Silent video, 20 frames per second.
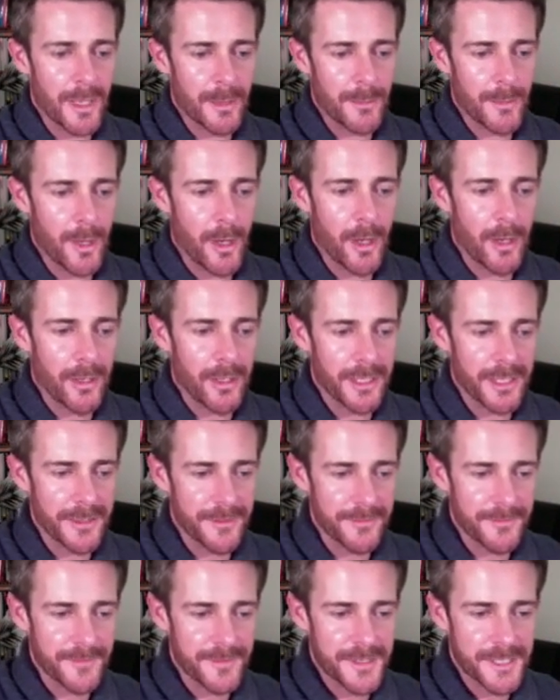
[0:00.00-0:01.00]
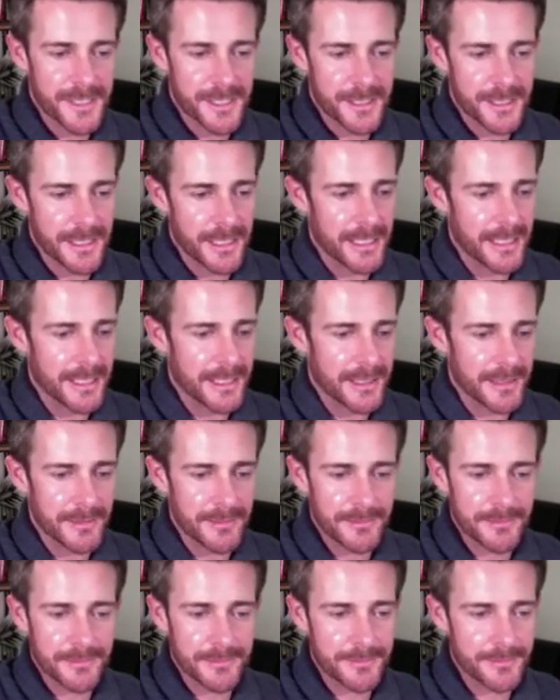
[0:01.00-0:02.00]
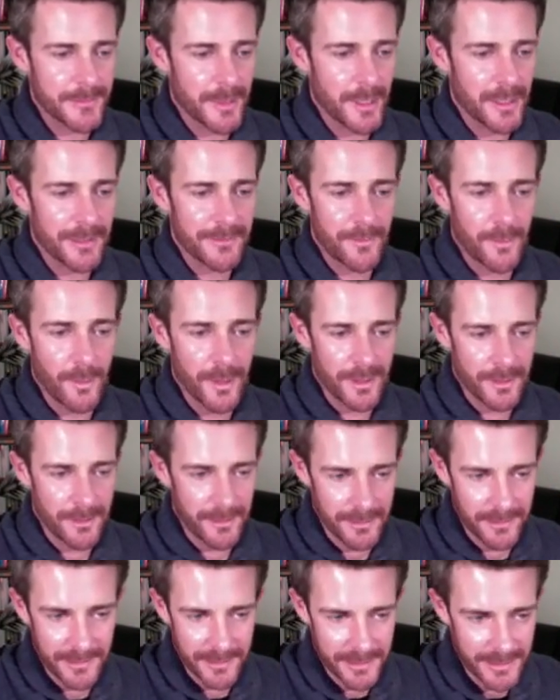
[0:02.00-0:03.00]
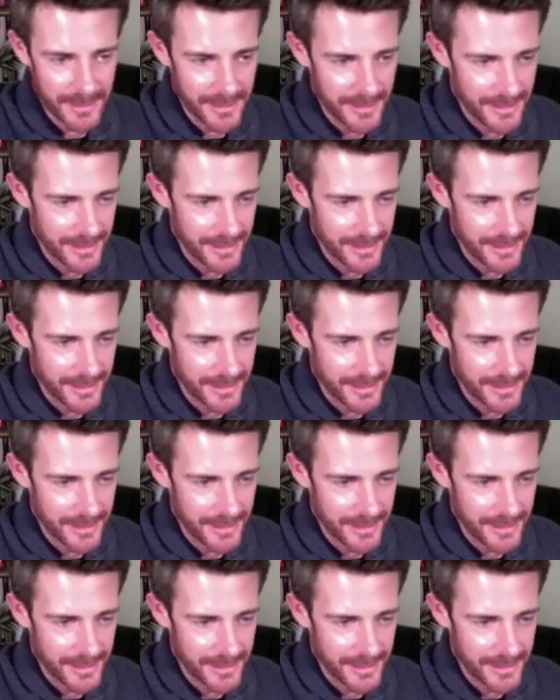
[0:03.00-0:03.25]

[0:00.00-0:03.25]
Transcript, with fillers: um, olives, um, olive oil,